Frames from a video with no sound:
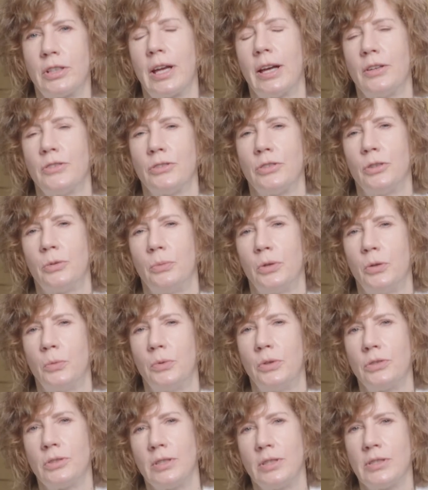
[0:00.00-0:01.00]
counsel with
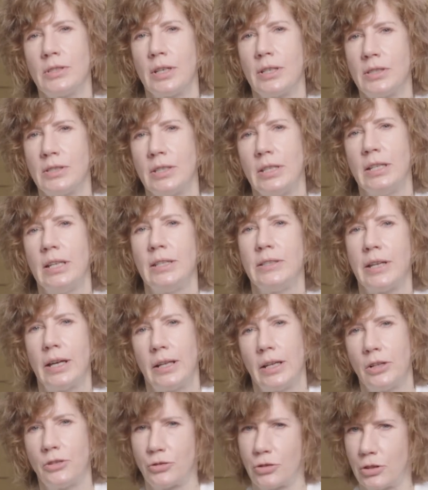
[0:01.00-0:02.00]
Wilson Sonsini's
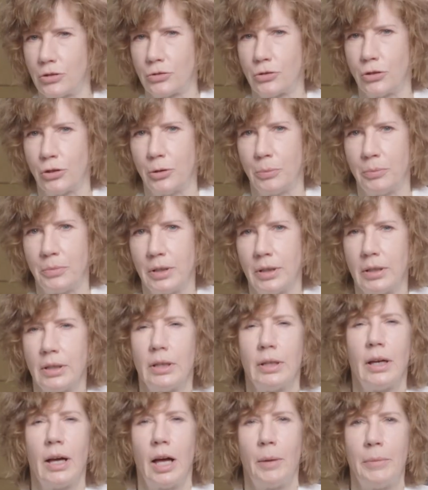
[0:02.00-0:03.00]
Antitrust Group.
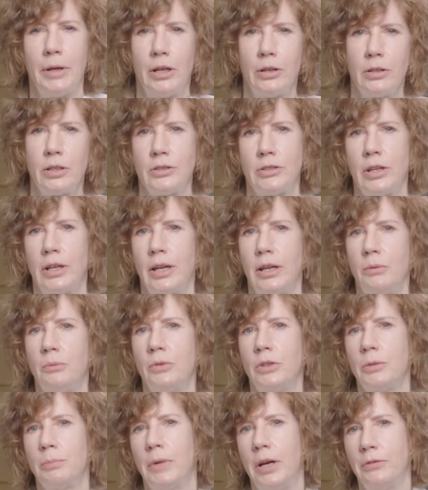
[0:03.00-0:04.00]
I'm here today
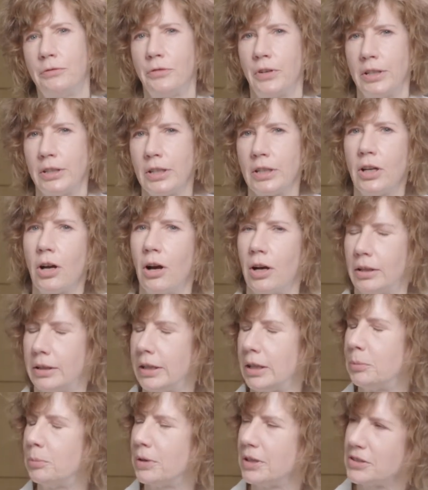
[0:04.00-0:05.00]
with my friend and
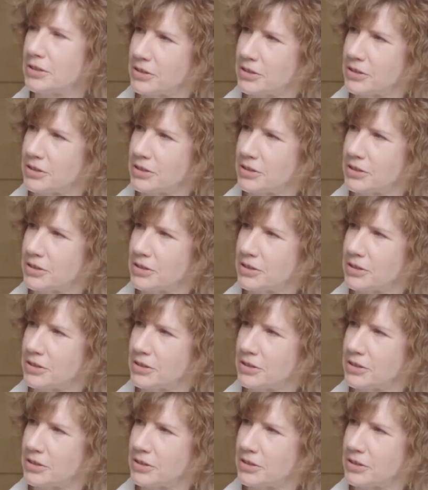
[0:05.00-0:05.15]
colleague, Brent